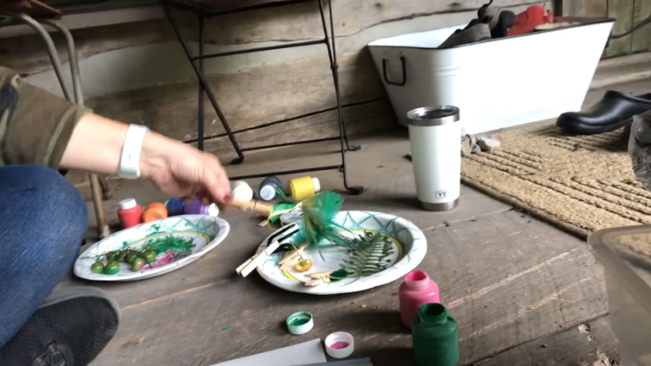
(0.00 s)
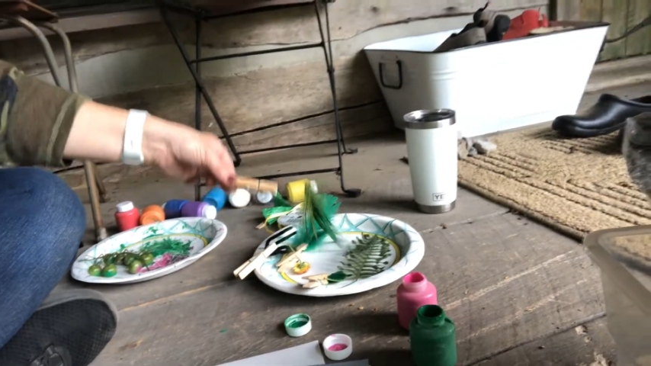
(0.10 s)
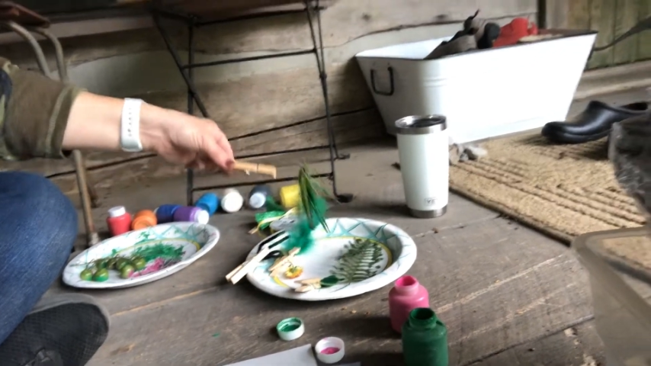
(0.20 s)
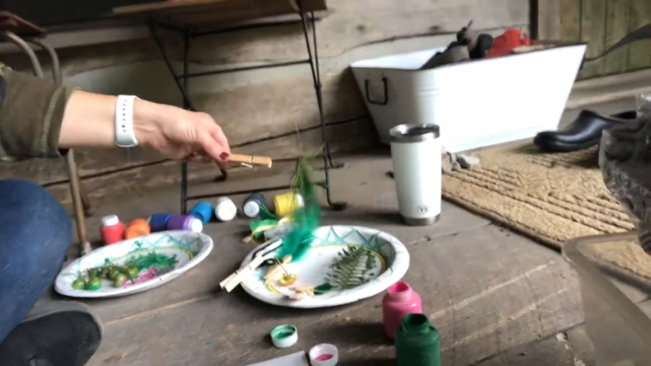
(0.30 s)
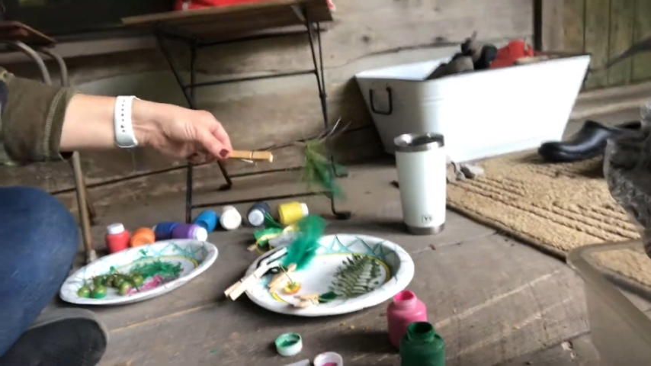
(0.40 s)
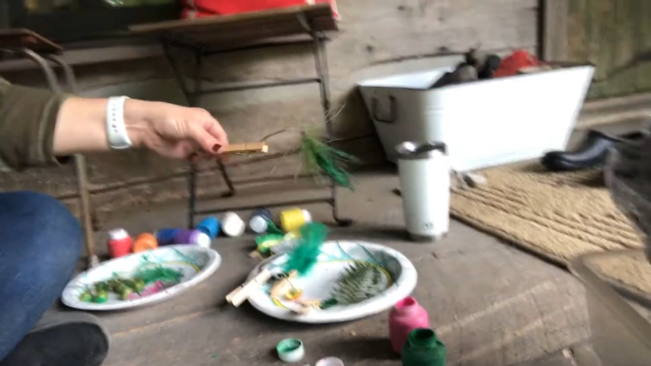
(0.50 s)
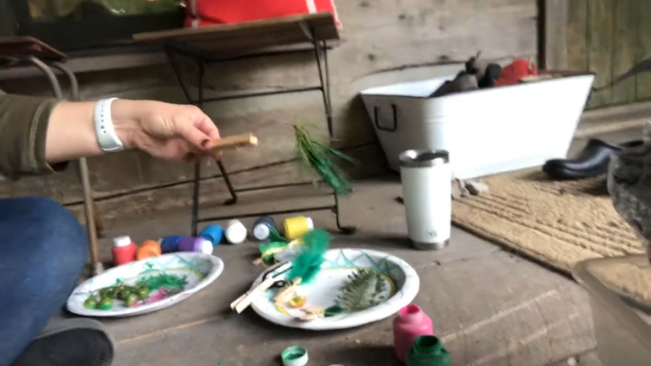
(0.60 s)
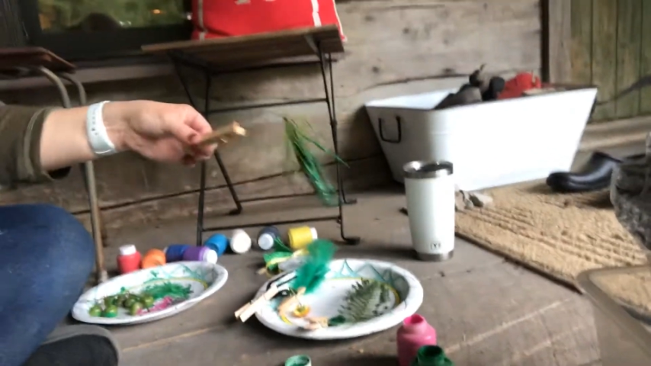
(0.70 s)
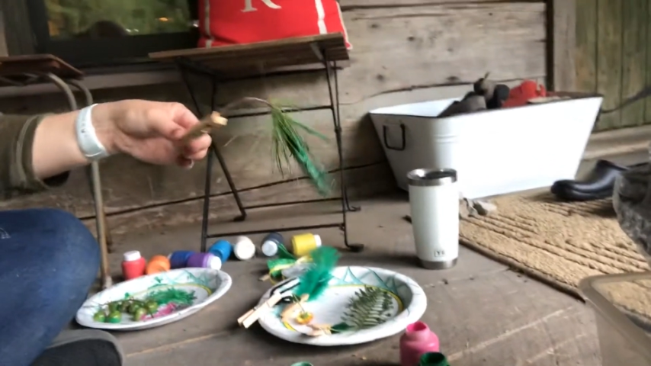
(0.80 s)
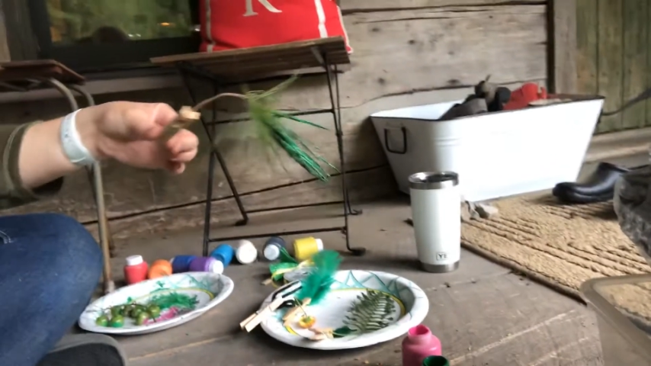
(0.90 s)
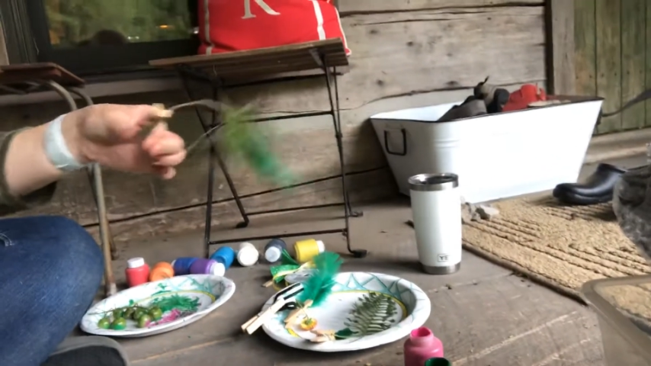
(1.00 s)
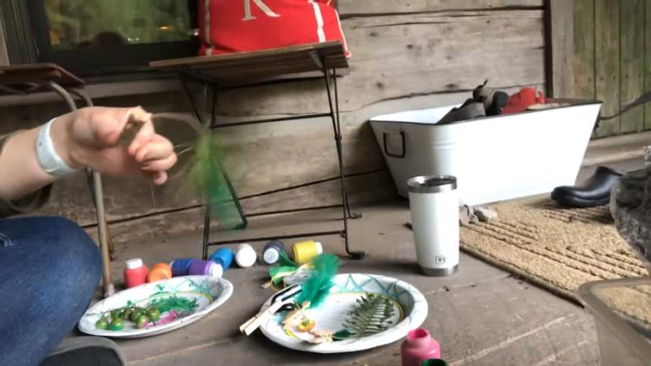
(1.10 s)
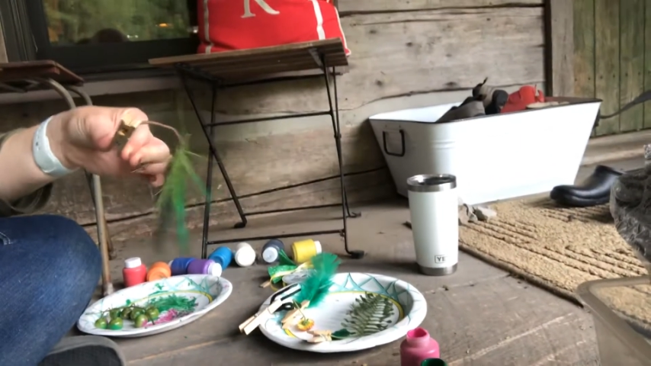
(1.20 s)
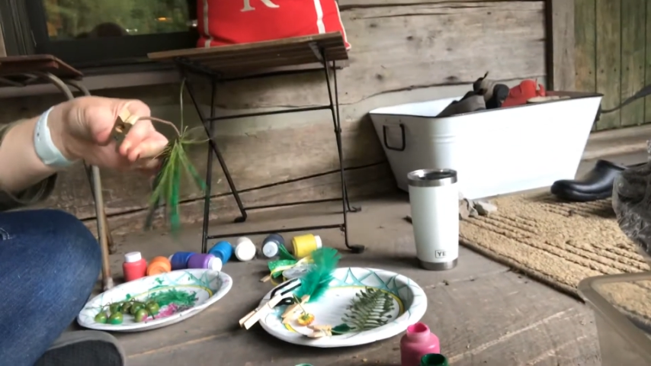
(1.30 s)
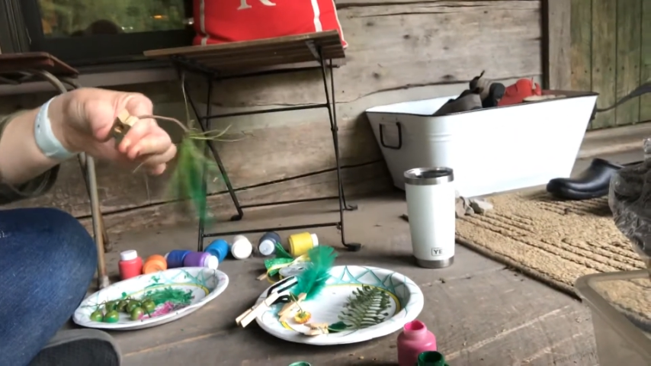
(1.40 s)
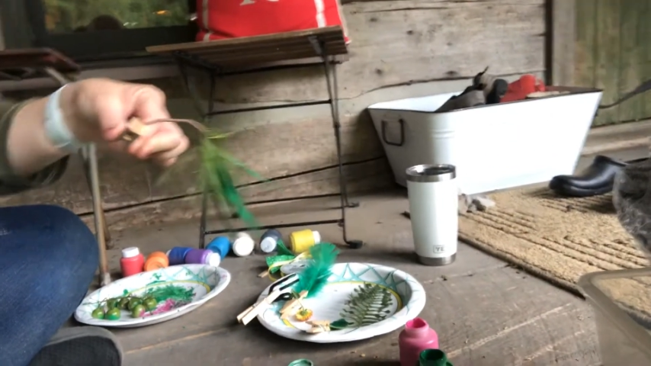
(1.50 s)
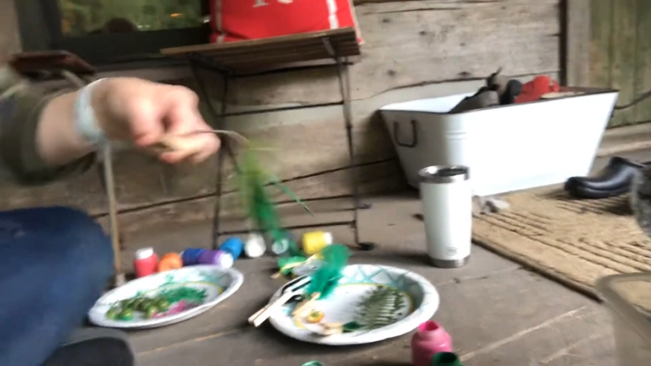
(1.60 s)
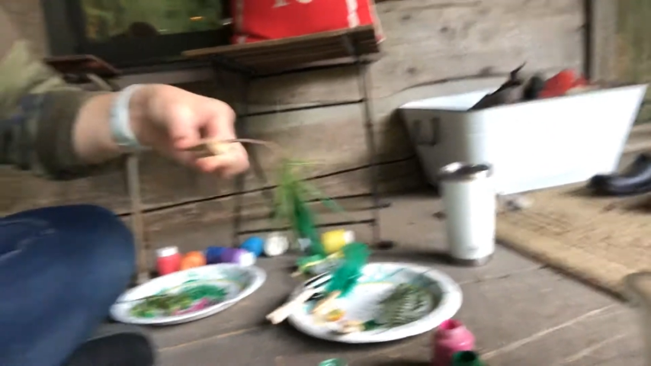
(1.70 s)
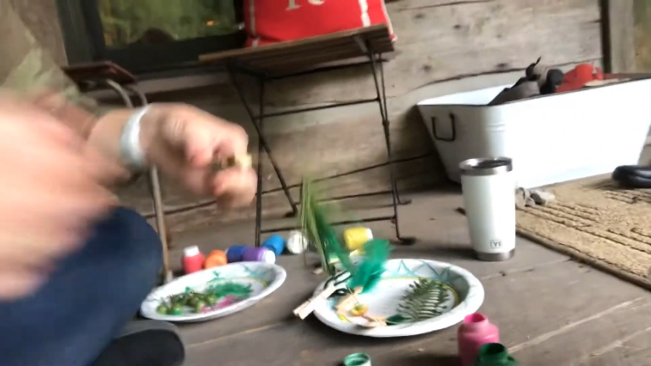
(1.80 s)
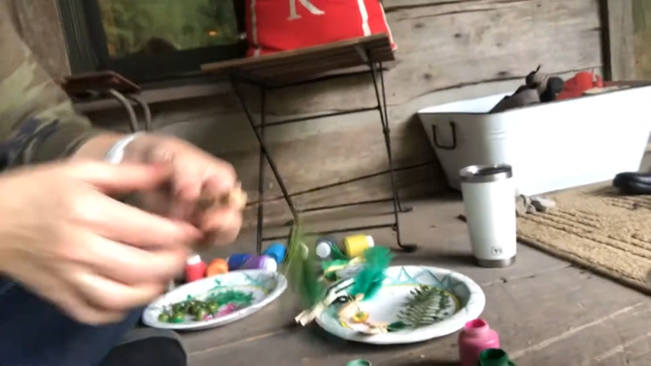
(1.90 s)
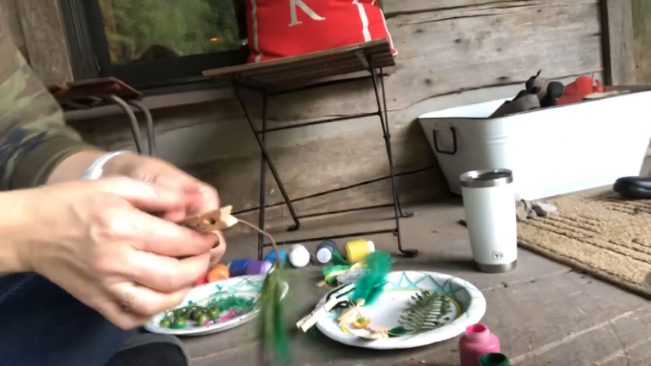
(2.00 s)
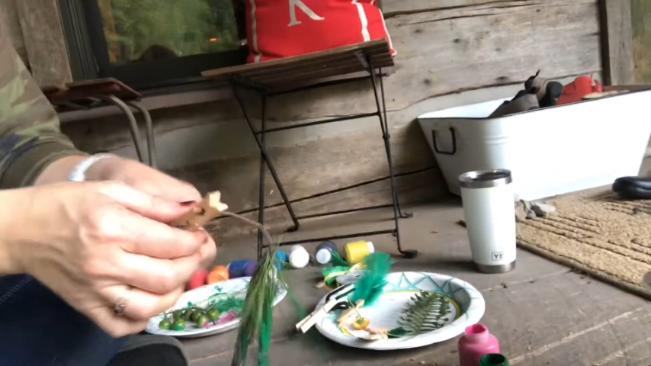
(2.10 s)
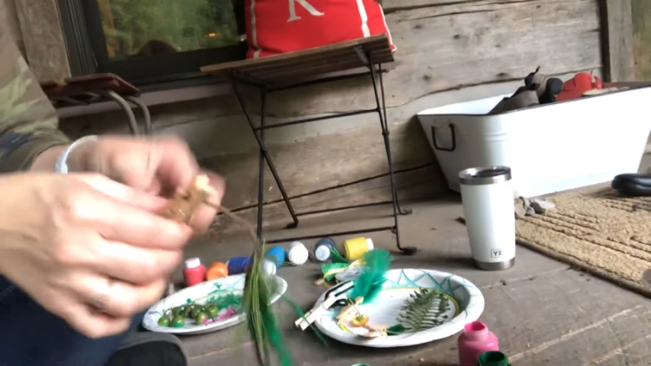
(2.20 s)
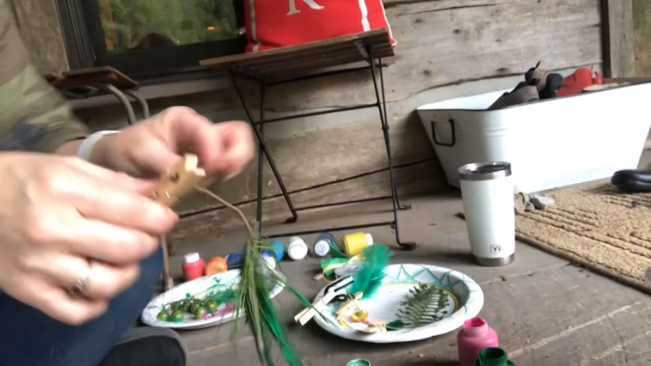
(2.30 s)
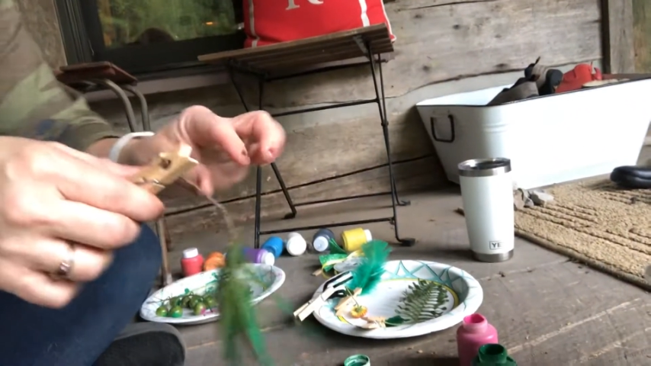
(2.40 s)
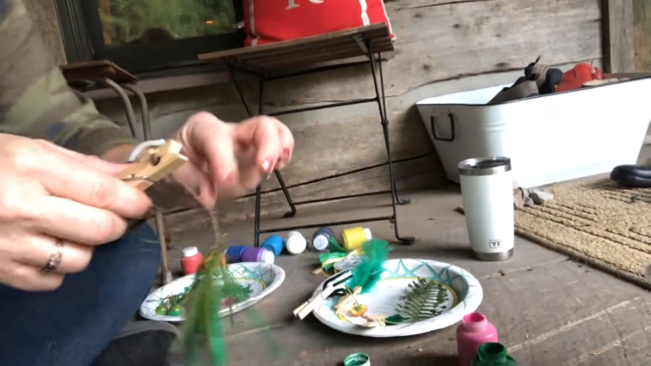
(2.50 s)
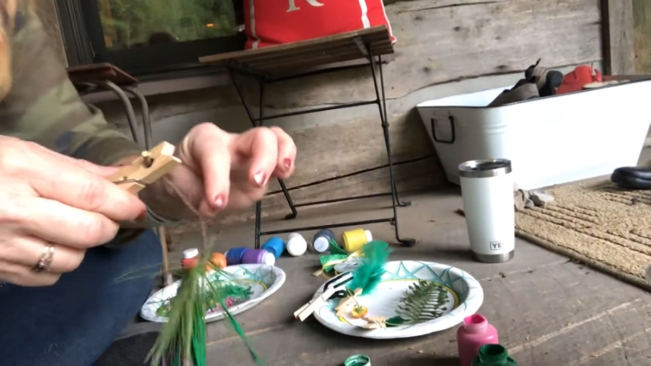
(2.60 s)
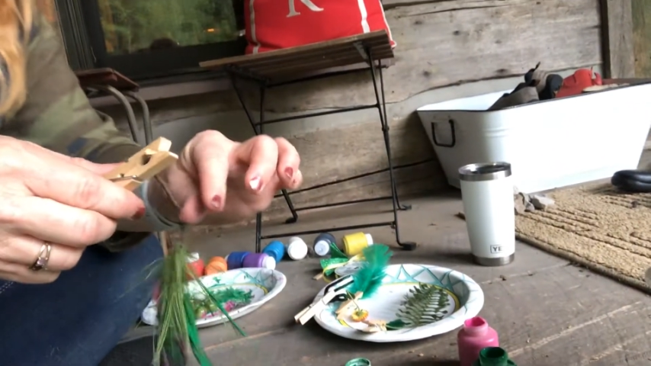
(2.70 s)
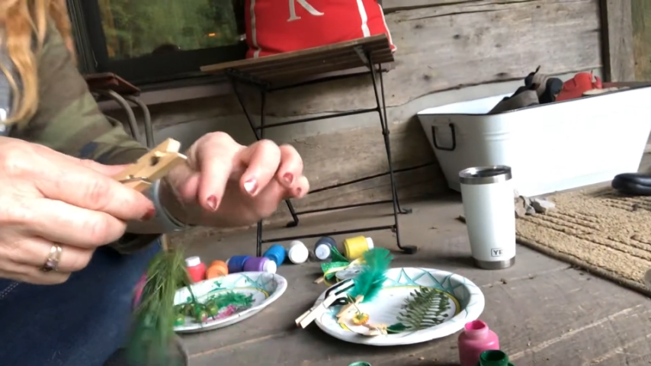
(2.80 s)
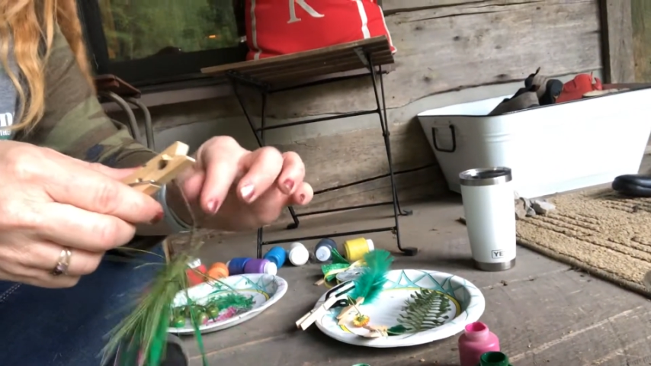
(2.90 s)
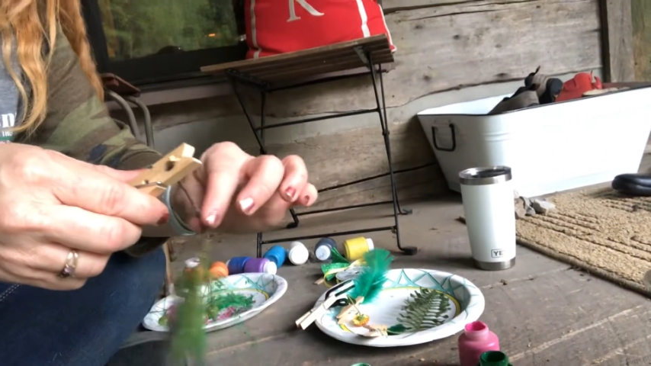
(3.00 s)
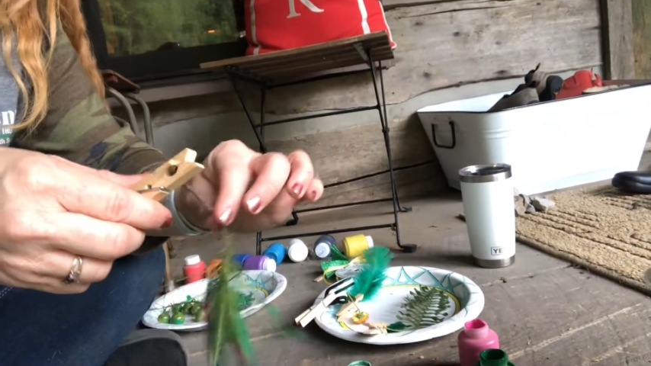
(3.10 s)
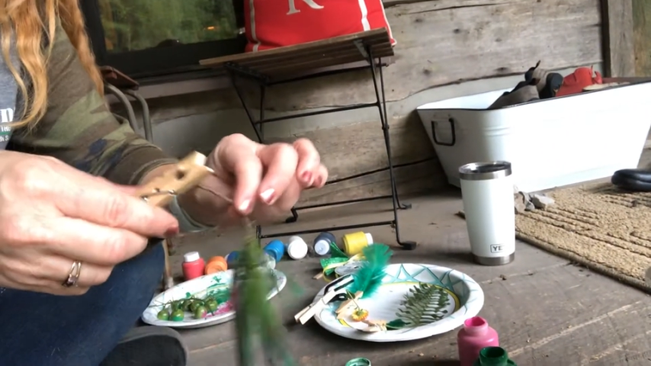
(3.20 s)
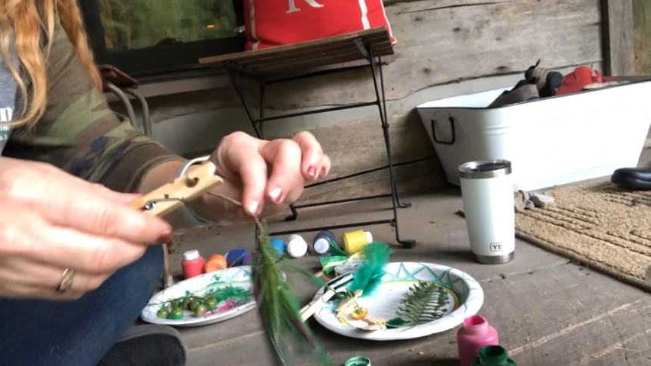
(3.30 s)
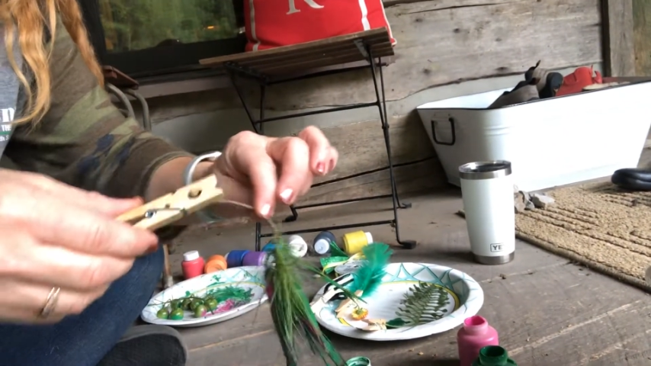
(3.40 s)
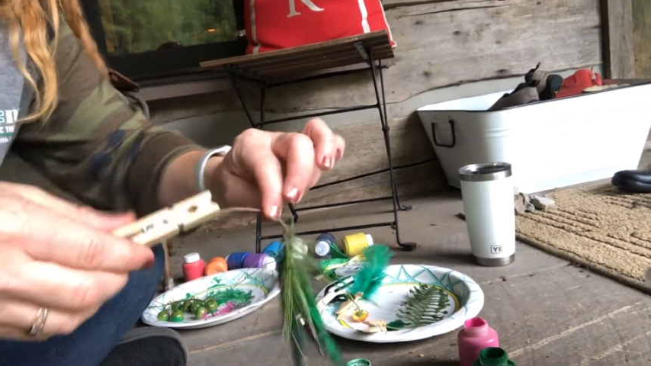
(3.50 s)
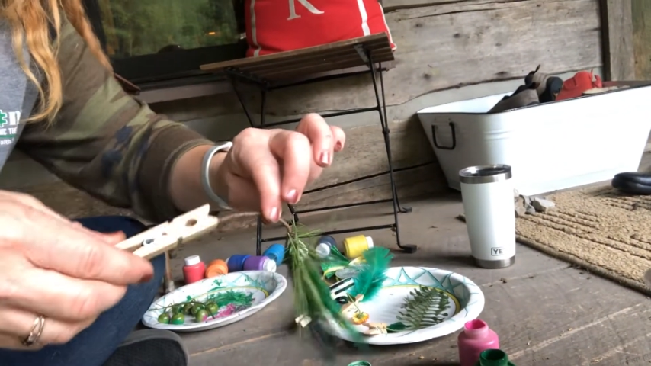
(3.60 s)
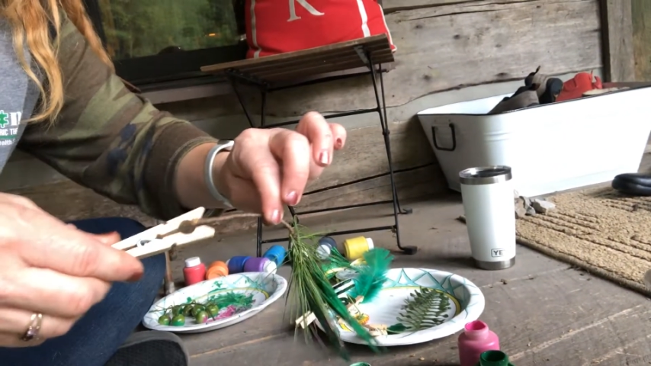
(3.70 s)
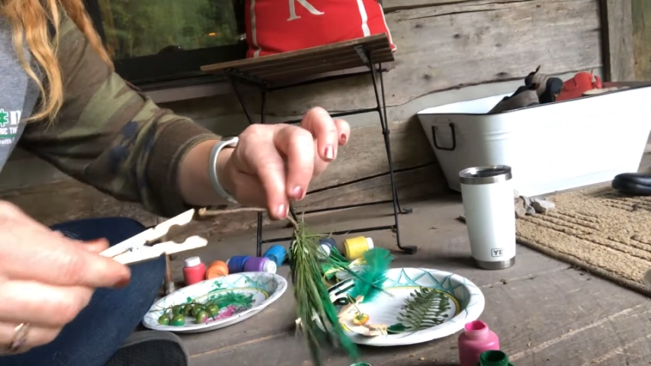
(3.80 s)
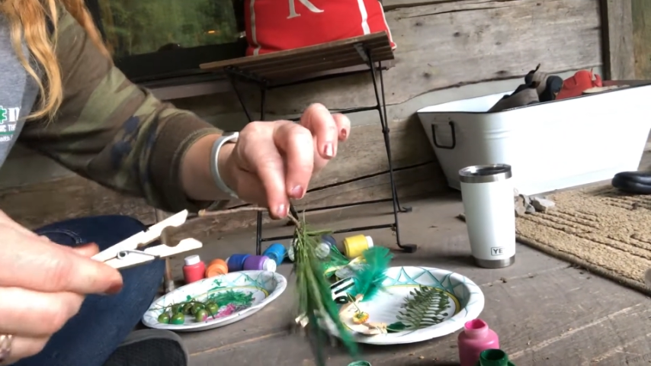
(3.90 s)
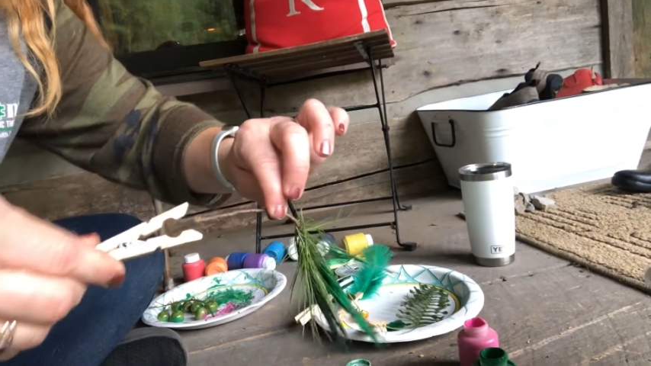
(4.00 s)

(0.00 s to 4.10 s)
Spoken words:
No face is visible, so there are no lips to read.